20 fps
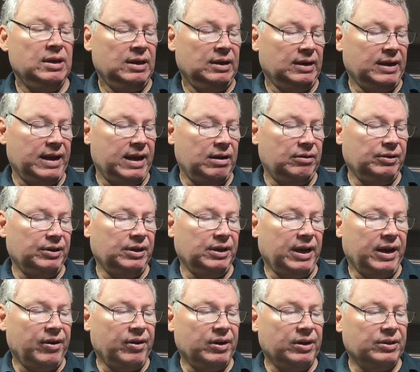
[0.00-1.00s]
Now, in
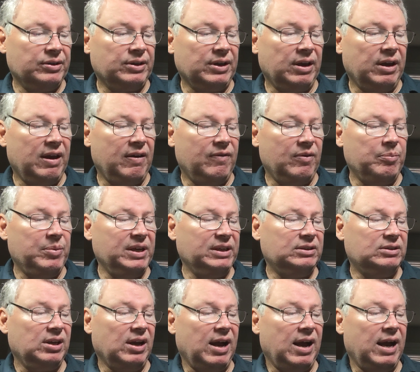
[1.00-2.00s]
areas that have a
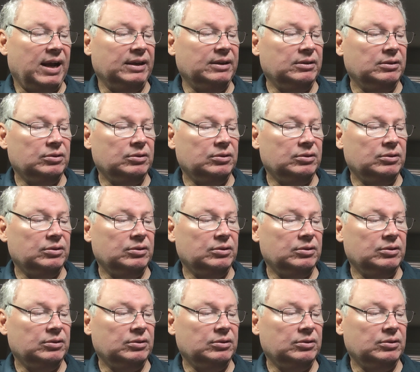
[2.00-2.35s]
big tide,